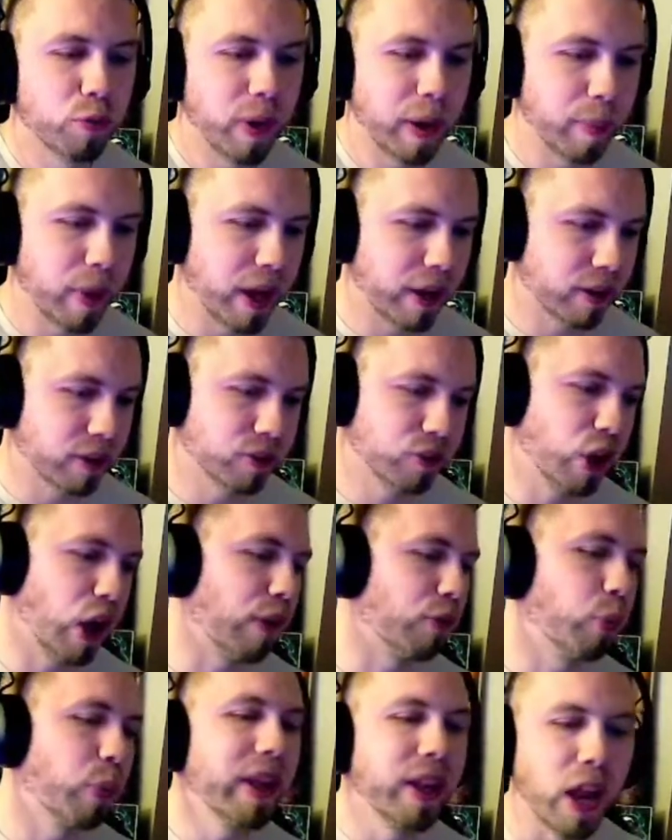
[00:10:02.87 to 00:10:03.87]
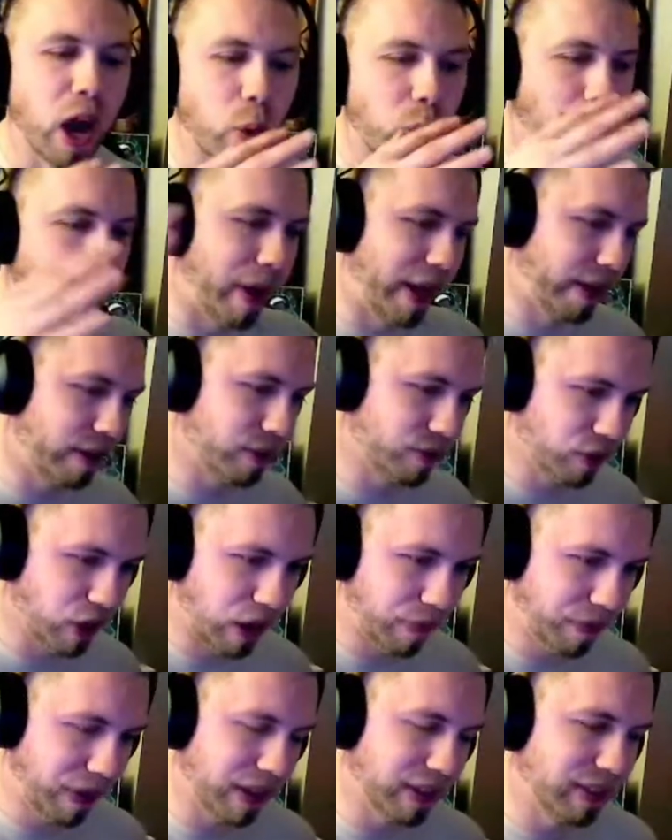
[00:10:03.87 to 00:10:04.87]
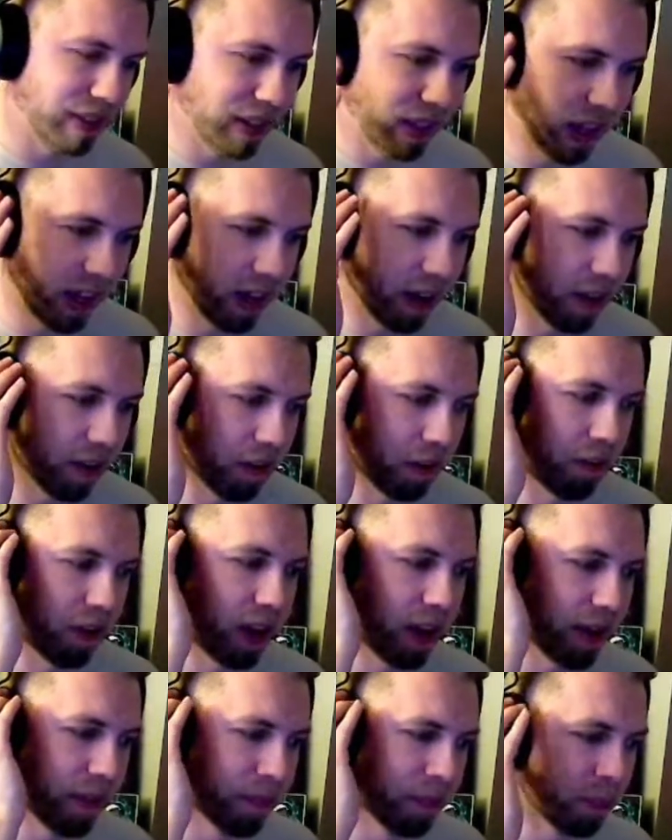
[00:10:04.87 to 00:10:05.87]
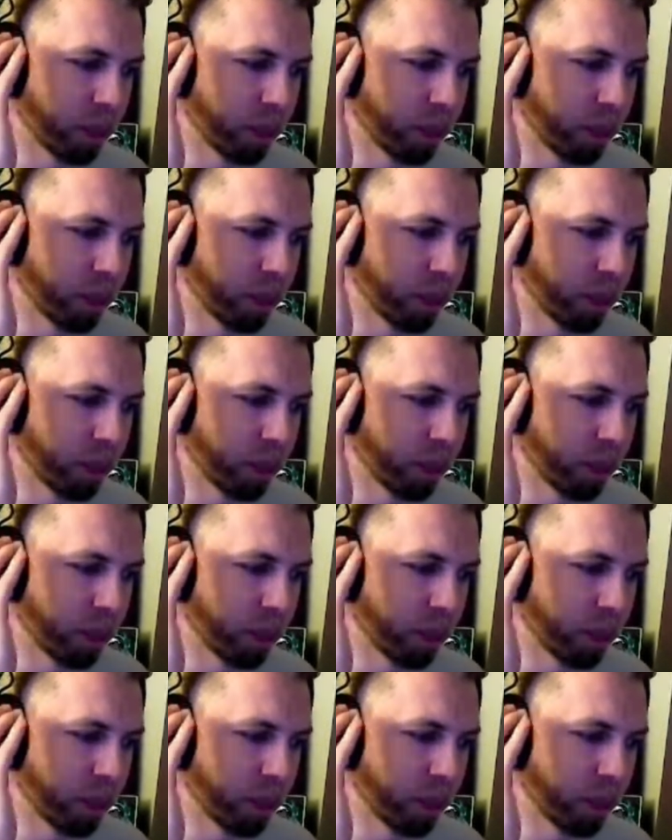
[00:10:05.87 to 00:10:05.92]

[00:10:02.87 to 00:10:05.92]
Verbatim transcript: by Microsoft. We know what Microsoft has to gain here, right?